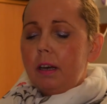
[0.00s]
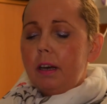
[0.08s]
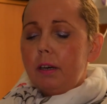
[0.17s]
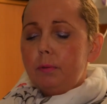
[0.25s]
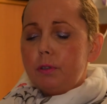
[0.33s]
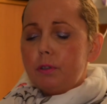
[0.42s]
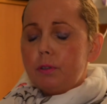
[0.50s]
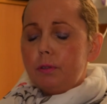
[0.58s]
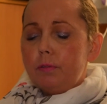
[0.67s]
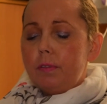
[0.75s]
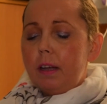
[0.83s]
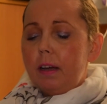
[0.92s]
I was
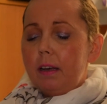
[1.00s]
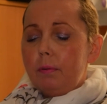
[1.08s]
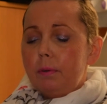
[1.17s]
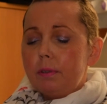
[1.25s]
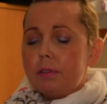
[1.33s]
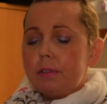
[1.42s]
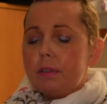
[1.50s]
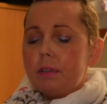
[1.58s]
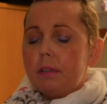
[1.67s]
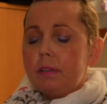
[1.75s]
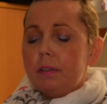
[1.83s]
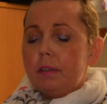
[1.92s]
told that
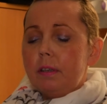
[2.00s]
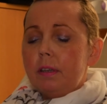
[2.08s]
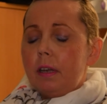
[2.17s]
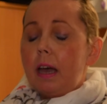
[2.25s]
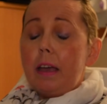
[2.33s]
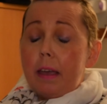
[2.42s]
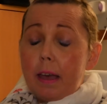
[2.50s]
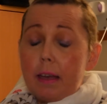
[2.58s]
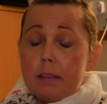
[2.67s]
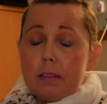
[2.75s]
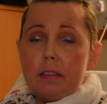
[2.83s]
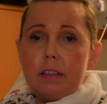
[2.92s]
I
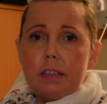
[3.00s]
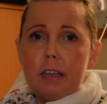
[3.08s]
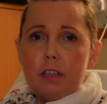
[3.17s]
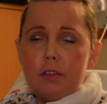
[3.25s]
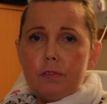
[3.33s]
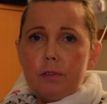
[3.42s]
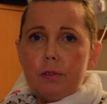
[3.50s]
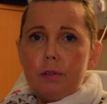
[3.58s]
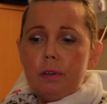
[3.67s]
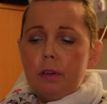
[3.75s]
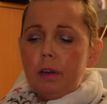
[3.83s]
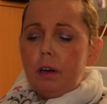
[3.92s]
had stage 4
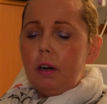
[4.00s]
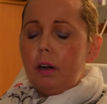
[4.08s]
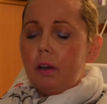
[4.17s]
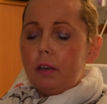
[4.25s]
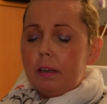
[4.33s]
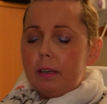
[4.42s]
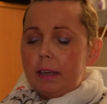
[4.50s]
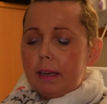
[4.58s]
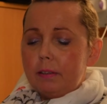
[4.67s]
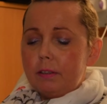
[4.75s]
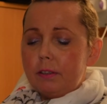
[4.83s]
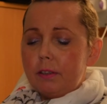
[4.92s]
lung
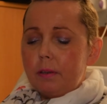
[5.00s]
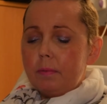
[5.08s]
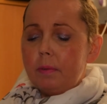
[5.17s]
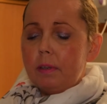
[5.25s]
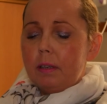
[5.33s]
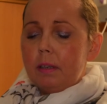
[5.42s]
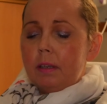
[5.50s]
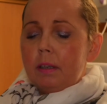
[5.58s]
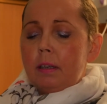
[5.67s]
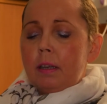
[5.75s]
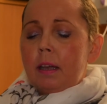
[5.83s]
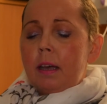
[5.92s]
cancer.
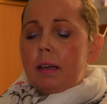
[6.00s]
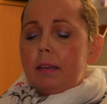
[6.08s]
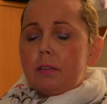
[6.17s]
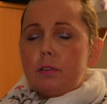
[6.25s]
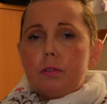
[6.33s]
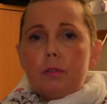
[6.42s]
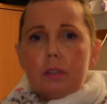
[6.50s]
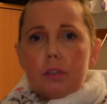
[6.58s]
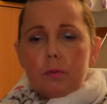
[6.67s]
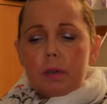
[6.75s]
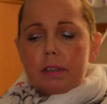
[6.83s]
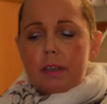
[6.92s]
And as soon as
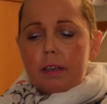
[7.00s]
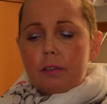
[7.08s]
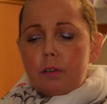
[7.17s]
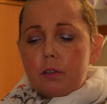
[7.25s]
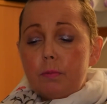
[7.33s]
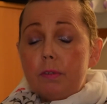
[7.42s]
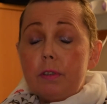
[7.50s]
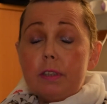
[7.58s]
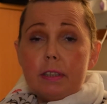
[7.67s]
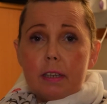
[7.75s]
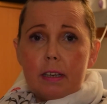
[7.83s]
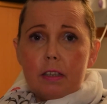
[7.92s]
you are diagnosed with a
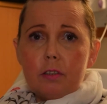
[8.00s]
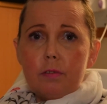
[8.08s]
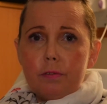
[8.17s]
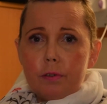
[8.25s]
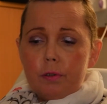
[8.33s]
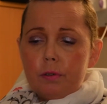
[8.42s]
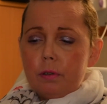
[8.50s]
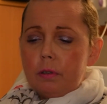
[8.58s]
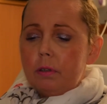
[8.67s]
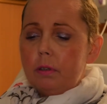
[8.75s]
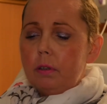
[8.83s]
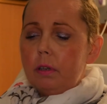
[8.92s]
stage 4,
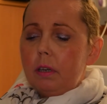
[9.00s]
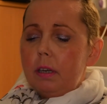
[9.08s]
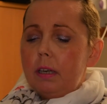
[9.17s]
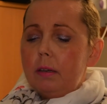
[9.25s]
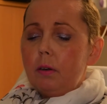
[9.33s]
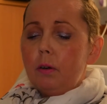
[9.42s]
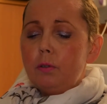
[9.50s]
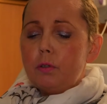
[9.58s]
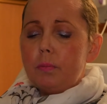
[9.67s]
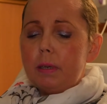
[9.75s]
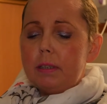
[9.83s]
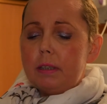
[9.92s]
it
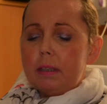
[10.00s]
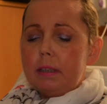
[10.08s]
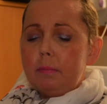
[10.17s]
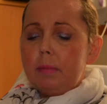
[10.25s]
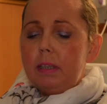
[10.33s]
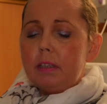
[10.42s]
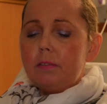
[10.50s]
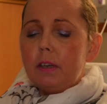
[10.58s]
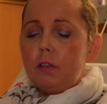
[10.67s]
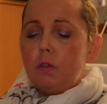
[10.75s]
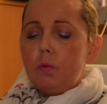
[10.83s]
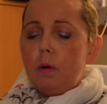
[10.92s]
automatically means
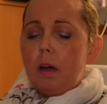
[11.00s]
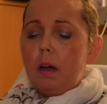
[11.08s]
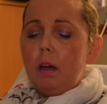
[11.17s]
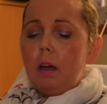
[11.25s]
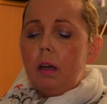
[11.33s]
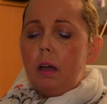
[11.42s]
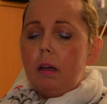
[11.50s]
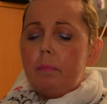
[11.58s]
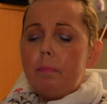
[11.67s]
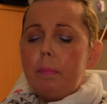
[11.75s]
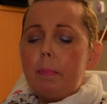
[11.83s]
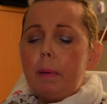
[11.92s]
that you are
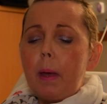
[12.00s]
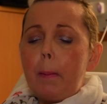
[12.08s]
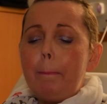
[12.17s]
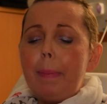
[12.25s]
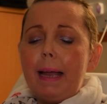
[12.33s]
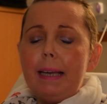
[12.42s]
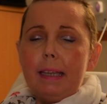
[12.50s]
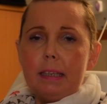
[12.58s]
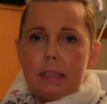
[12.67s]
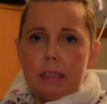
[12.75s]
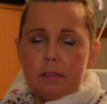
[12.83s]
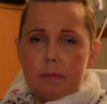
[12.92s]
a
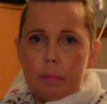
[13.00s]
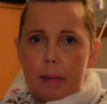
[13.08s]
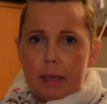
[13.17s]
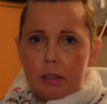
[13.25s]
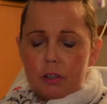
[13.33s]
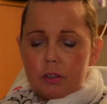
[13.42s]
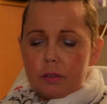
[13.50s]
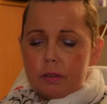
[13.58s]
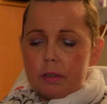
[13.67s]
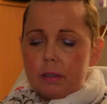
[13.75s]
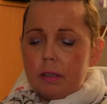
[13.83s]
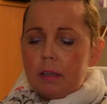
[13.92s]
palliative patient.